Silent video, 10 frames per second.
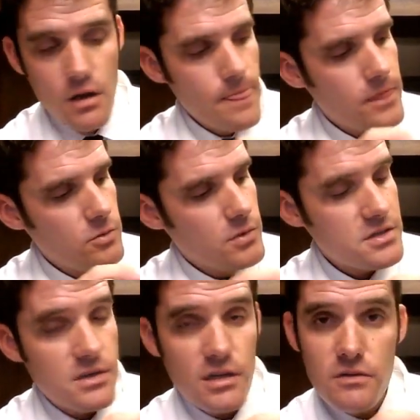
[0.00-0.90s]
You must
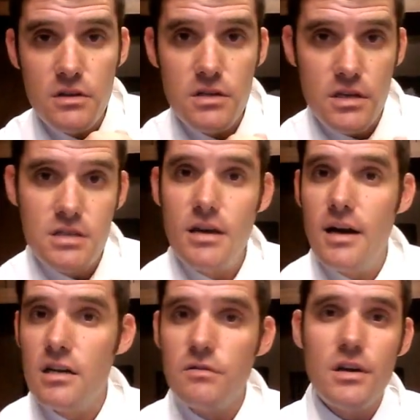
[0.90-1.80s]
think of the disc
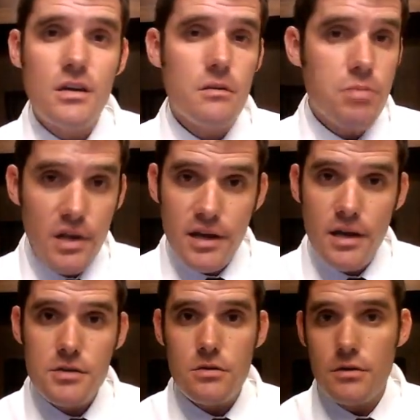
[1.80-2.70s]
kind of like a
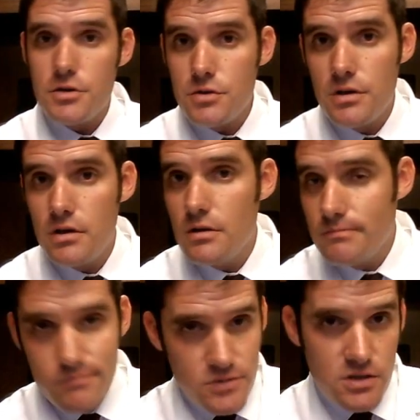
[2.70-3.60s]
plant or a tree,
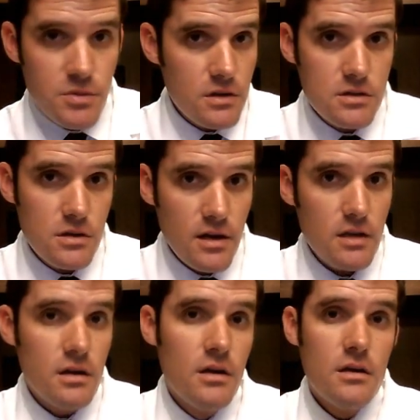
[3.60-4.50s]
something to
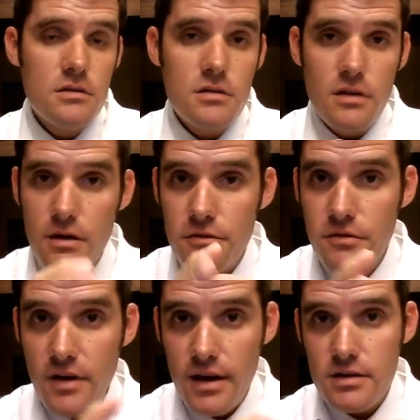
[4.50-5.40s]
that
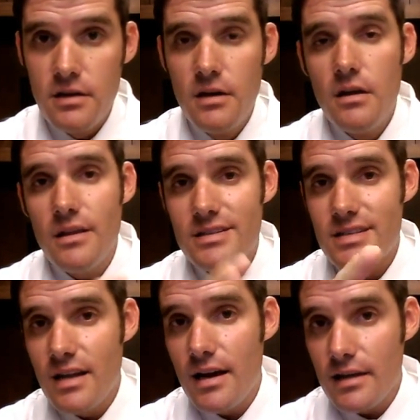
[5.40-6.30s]
effect, that's
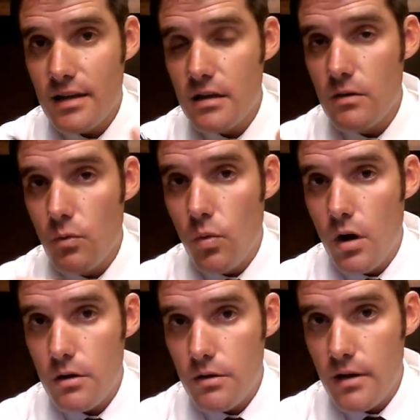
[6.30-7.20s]
not getting
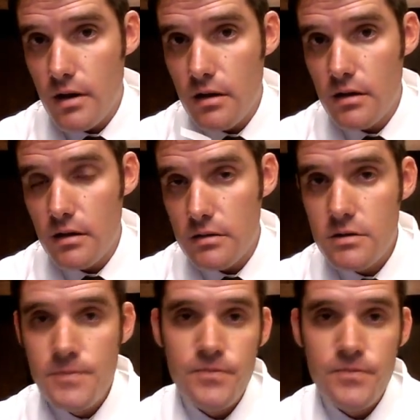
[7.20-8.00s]
water that it needs.